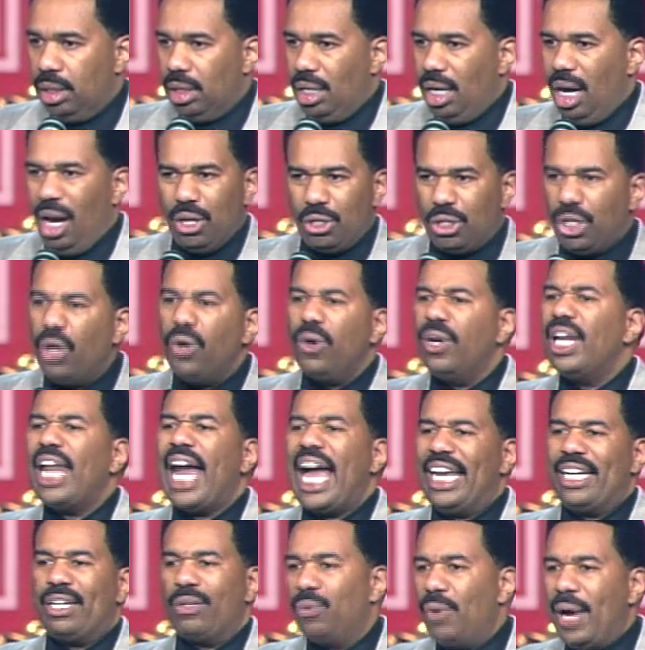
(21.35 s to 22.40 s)
Oh, you
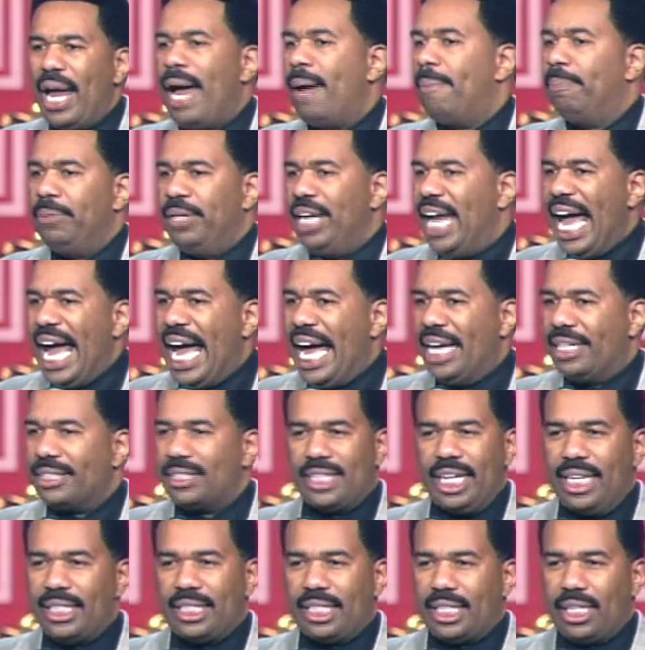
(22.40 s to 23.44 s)
like rap now,
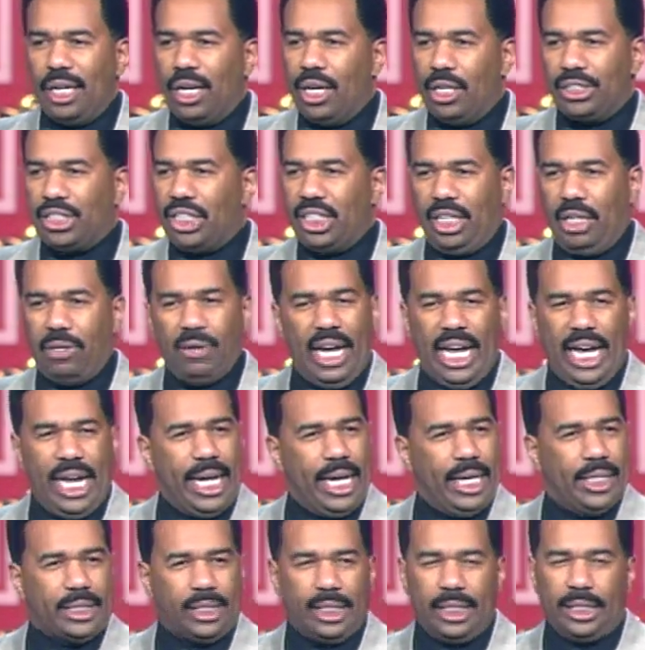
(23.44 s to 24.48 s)
that's cause your
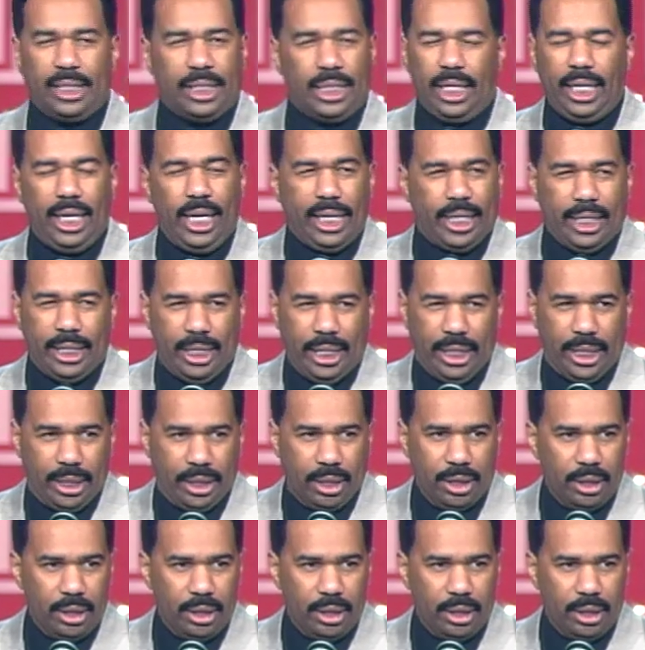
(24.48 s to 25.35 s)
ass is ignorant.